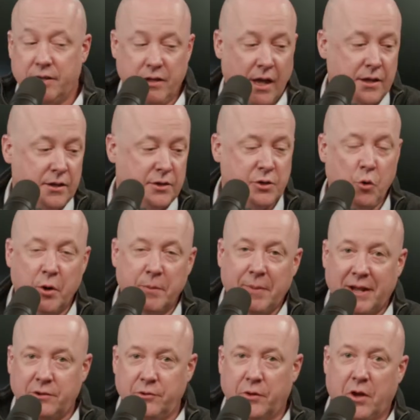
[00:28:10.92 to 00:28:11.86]
and going
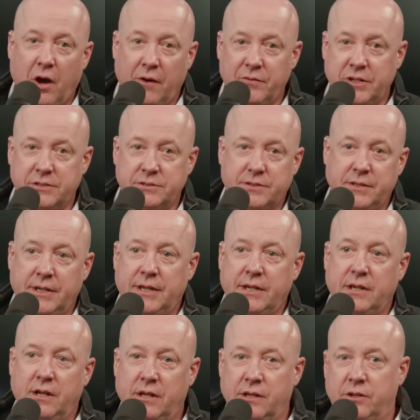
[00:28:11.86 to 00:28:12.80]
back to the confidence
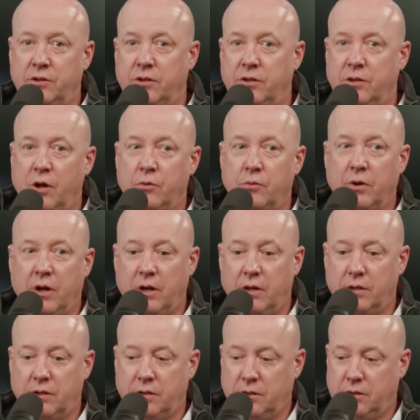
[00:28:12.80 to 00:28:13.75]
thing, you know,
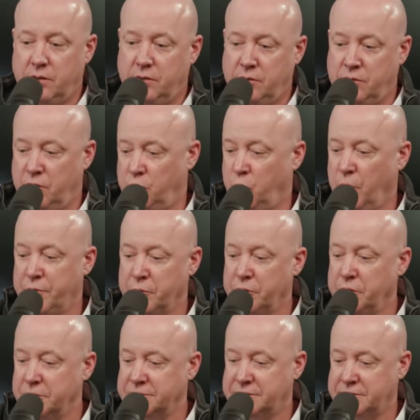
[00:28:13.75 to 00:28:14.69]
uh, whether
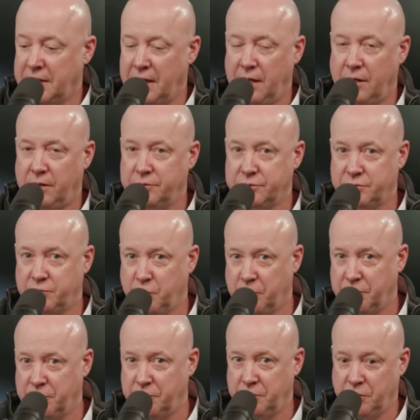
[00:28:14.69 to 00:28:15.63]
you're in sales,
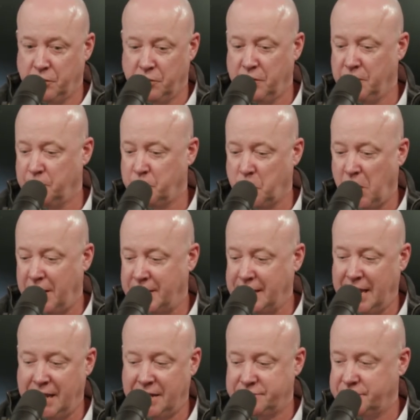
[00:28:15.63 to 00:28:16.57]
whether you're in
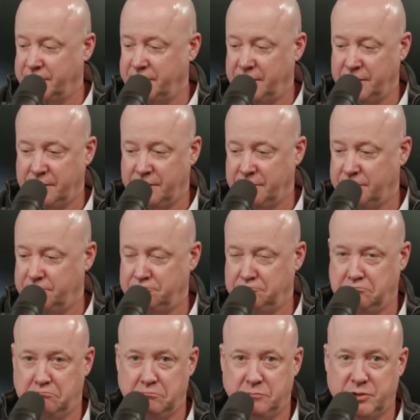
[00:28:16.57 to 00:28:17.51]

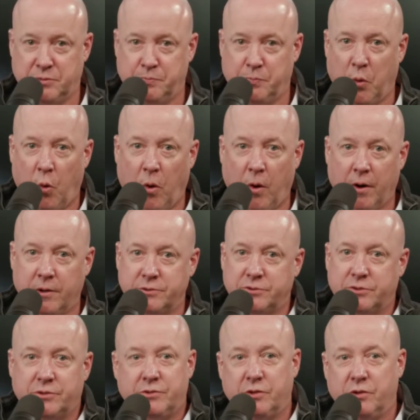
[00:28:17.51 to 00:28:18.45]
broadcasting,
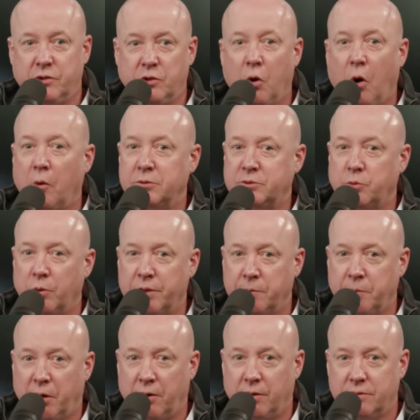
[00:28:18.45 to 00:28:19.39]
sports, you always want
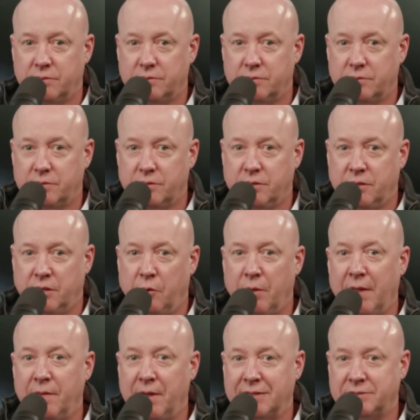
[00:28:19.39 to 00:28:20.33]
the ball. You know
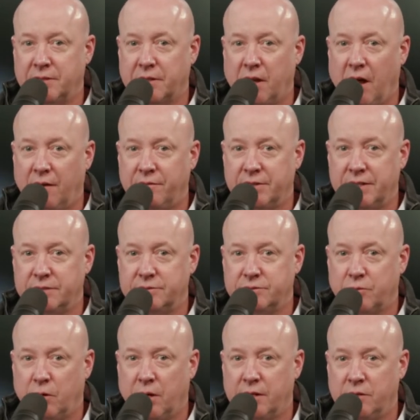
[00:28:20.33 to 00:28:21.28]
that that's the
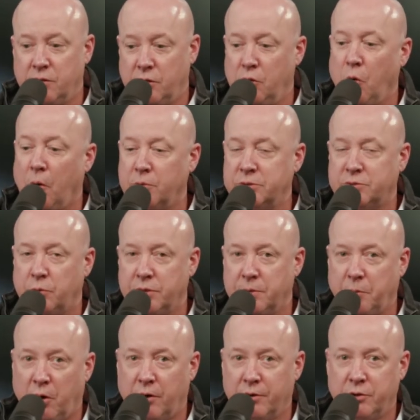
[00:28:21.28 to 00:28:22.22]
confidence, right? You always want
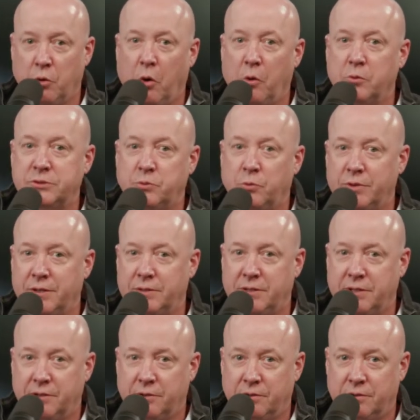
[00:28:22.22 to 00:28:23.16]
the ball. You always want the
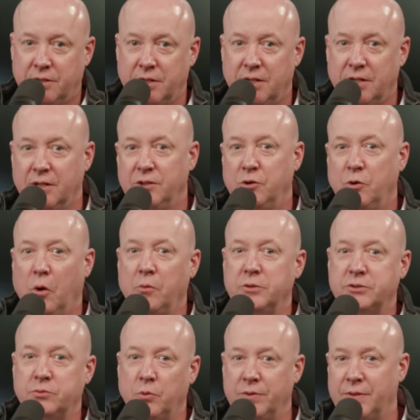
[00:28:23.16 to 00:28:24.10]
deal. You
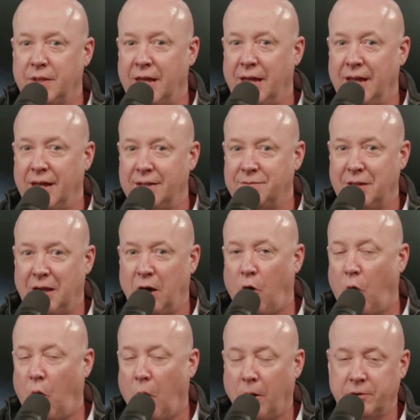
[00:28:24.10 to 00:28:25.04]
always want that that
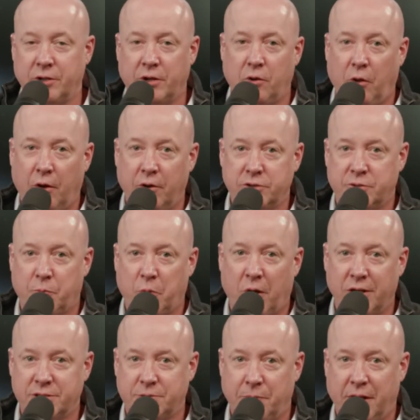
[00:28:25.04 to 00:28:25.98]
hard to close
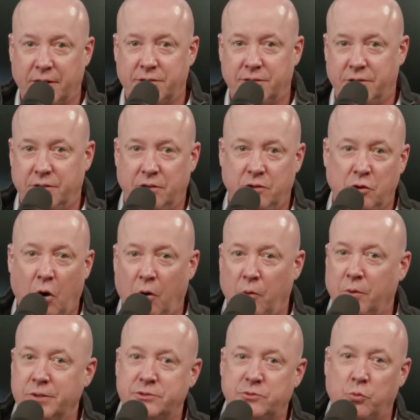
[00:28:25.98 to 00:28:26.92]
prospect. You
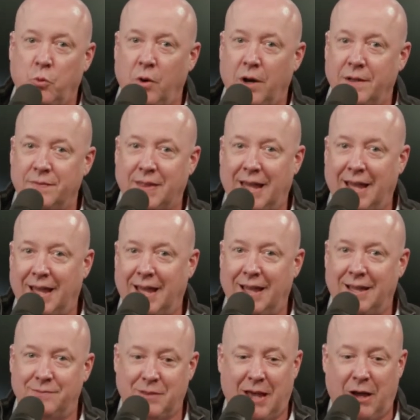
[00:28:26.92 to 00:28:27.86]
always want
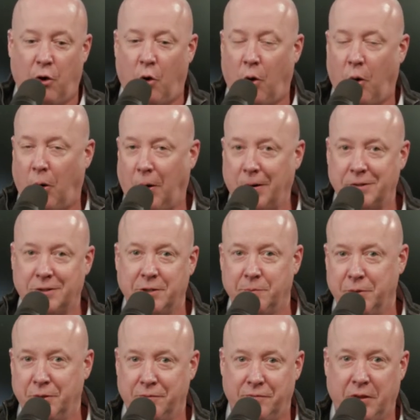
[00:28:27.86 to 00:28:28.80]
that that hard to
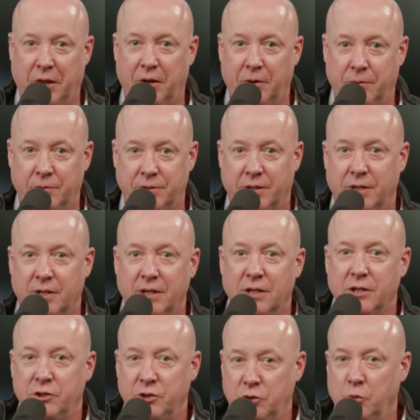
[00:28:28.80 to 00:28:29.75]
move load.
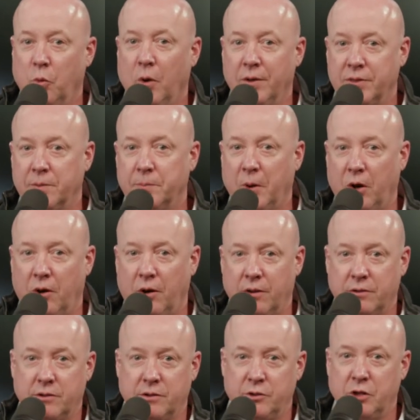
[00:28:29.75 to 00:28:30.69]
You want the
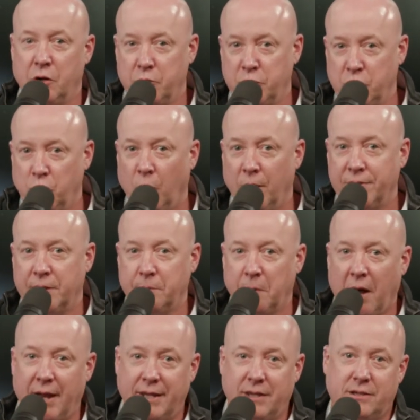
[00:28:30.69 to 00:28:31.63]
ball. You know you want the
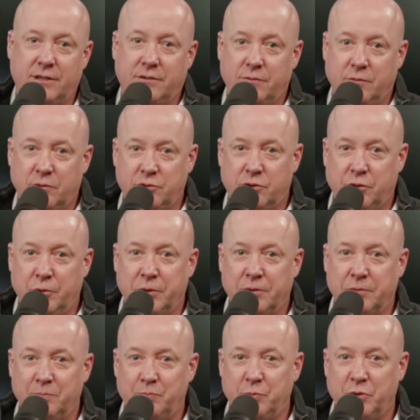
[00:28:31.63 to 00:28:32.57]
mic,
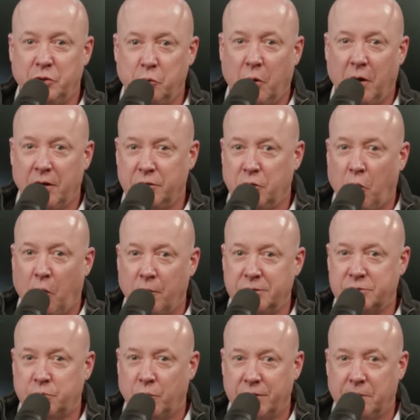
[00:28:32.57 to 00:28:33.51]
Dooner. You want you
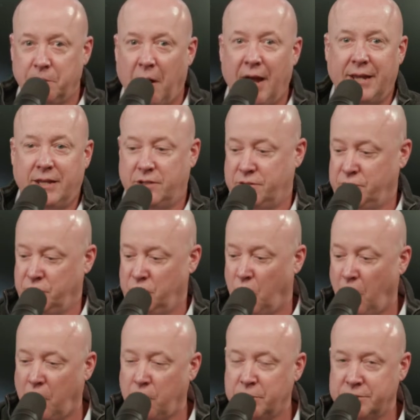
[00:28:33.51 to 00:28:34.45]
always want the mic.
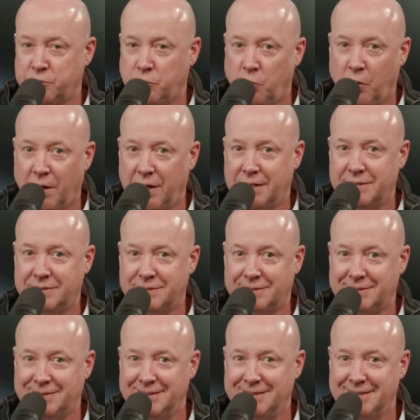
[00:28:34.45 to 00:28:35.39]
You always
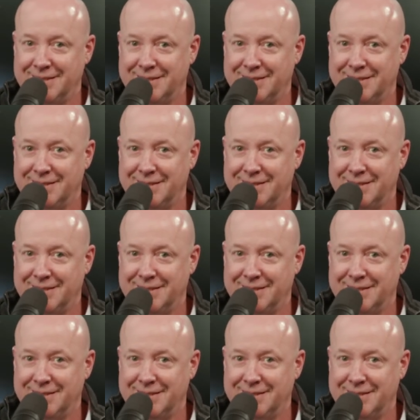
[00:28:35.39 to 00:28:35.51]
want